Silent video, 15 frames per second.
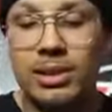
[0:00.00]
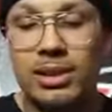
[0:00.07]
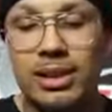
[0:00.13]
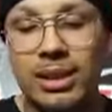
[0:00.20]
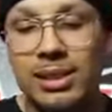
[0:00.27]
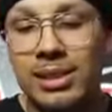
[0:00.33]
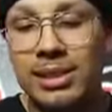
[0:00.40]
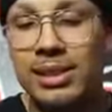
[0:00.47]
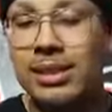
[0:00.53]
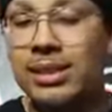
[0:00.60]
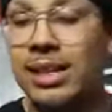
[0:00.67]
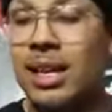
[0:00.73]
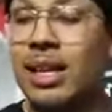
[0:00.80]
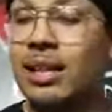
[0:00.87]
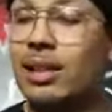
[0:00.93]

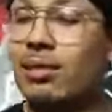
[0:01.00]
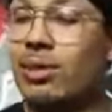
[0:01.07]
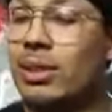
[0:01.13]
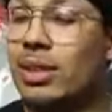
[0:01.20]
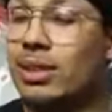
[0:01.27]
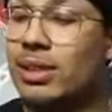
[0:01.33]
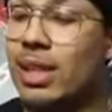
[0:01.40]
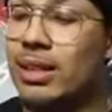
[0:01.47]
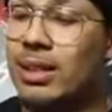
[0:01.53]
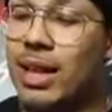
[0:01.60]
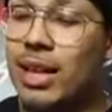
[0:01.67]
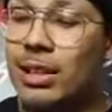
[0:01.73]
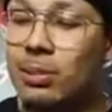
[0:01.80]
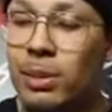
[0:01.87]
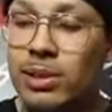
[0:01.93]
Yeezys, different things like
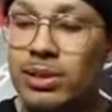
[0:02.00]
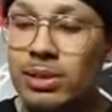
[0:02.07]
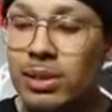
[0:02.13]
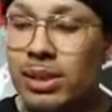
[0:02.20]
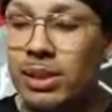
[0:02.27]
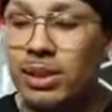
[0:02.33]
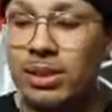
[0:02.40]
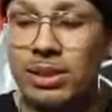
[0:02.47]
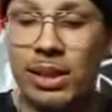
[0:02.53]
that, special edition